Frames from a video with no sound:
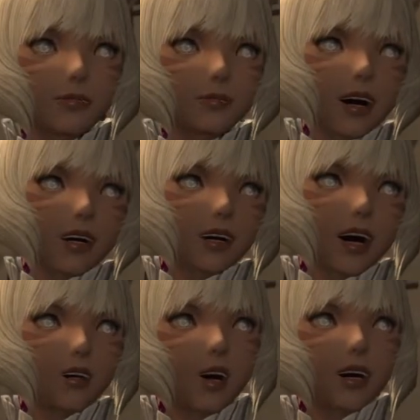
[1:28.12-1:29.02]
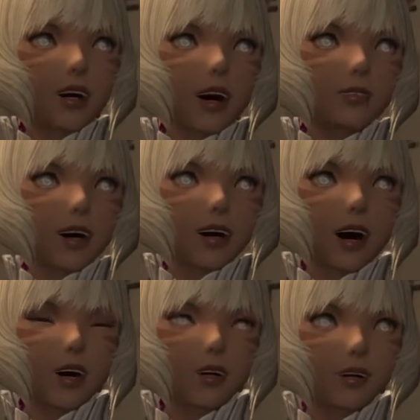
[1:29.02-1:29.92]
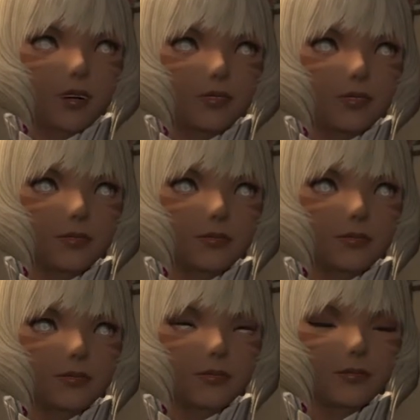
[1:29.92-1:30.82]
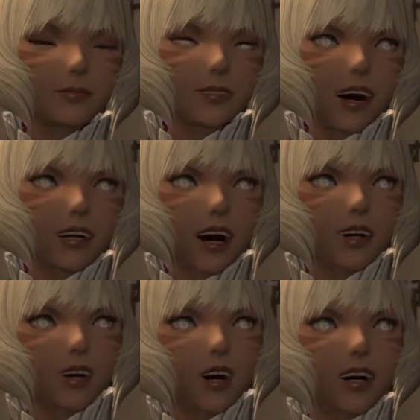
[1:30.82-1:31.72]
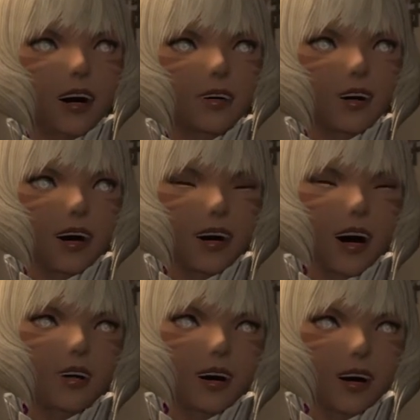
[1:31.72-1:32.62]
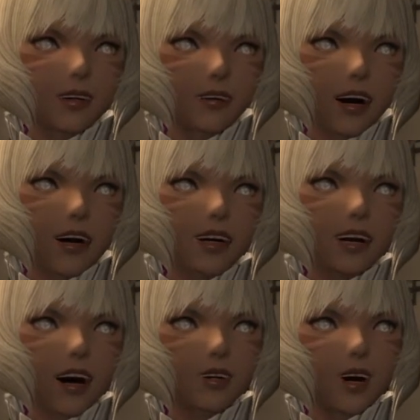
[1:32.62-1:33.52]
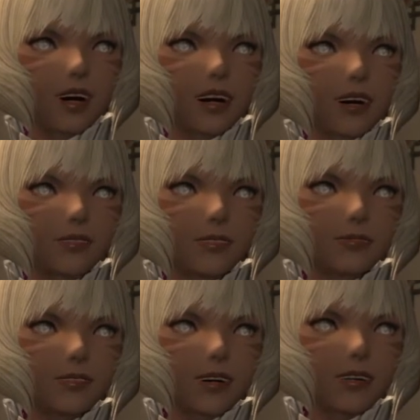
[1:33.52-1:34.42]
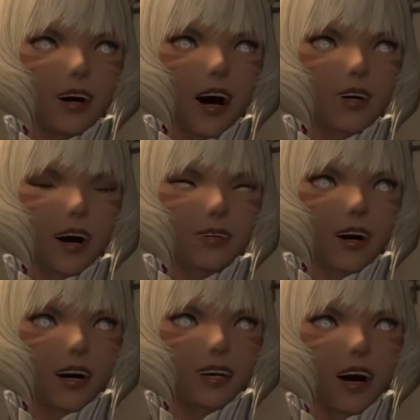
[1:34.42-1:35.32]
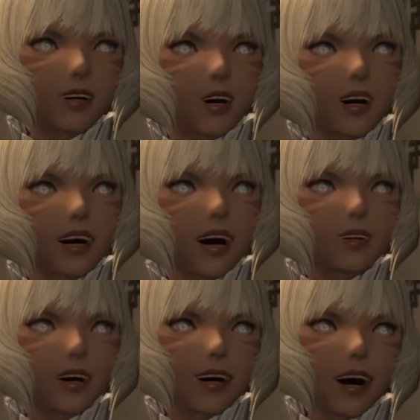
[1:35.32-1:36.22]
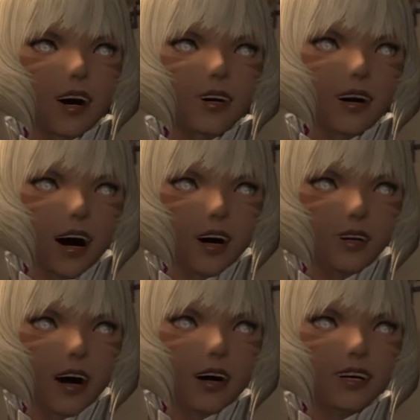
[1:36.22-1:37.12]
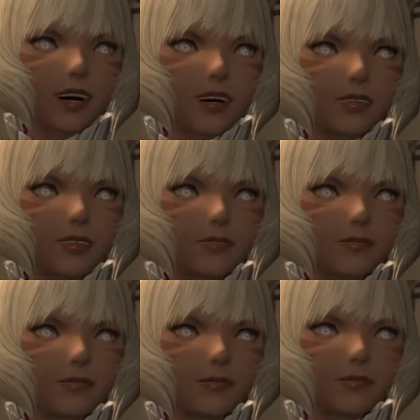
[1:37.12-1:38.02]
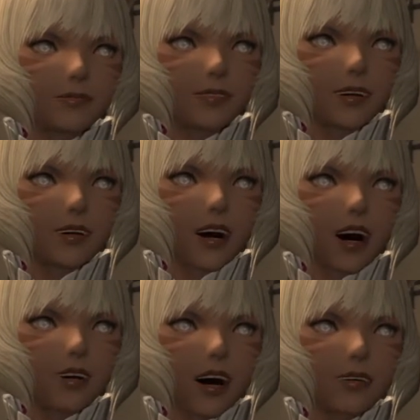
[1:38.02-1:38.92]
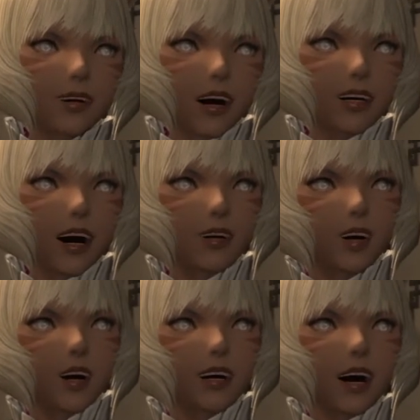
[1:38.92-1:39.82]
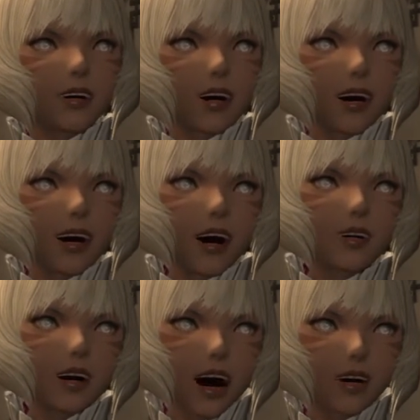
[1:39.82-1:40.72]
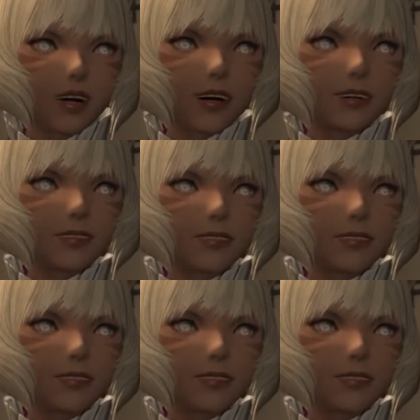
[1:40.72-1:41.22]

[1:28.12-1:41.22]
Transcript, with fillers: It may even seem practical. Under the guidance of our former leader, Master Louisoix, we once strove to unite the fractious city states of Eorzea. I dare say that experience shall be of use in your endeavor.